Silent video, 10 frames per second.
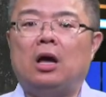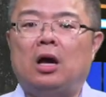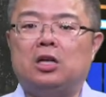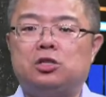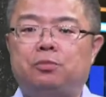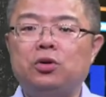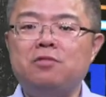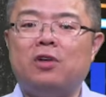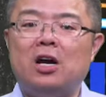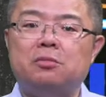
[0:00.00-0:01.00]
a support
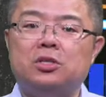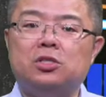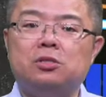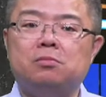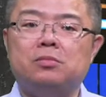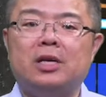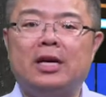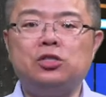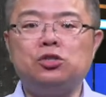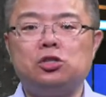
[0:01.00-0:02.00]
environment
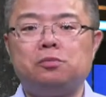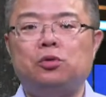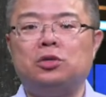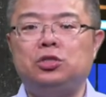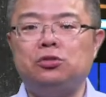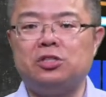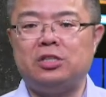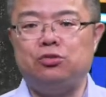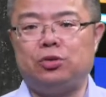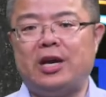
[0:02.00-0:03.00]
has to support
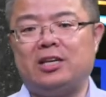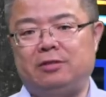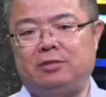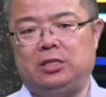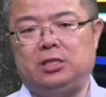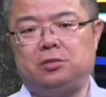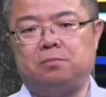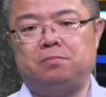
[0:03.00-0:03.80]
user-centric activities,